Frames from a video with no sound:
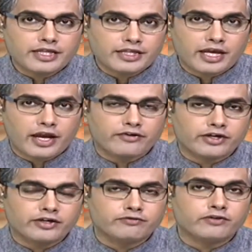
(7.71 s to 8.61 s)
in the
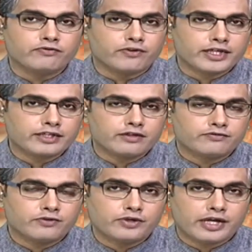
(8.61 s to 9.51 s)
area were
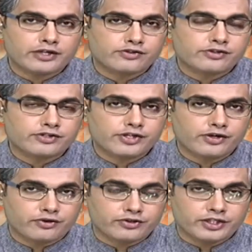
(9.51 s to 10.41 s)
vital for national
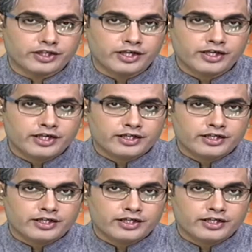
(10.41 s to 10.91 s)
security.